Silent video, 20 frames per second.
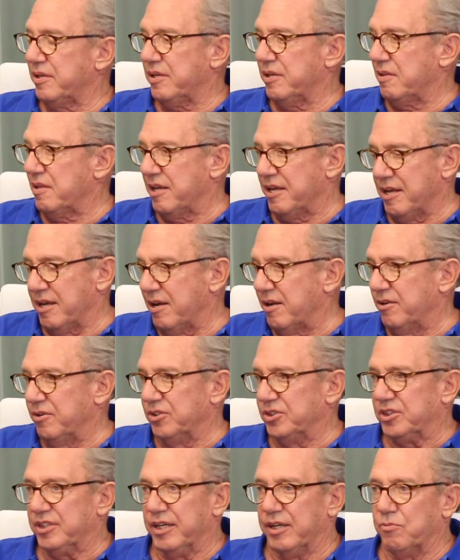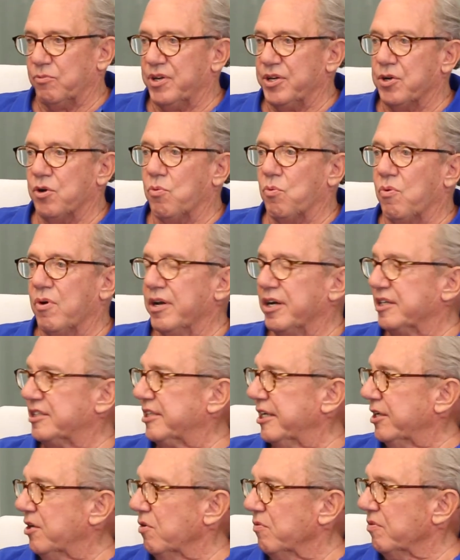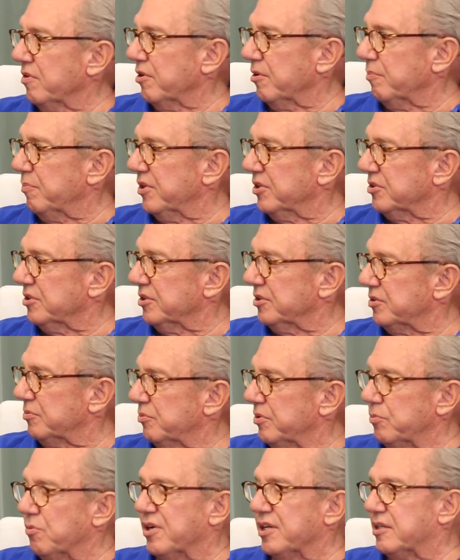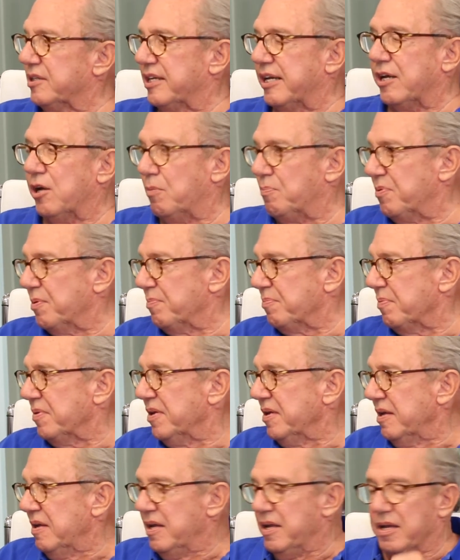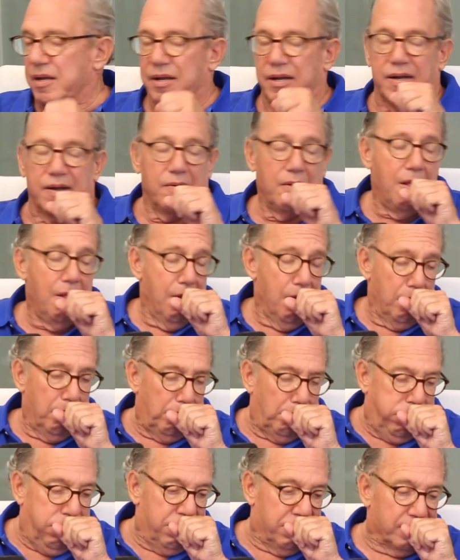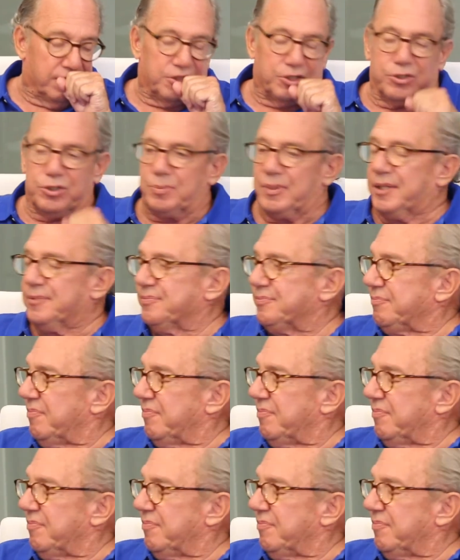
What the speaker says: They got to understand we don't want to take over their business. We want to help them. Excuse me.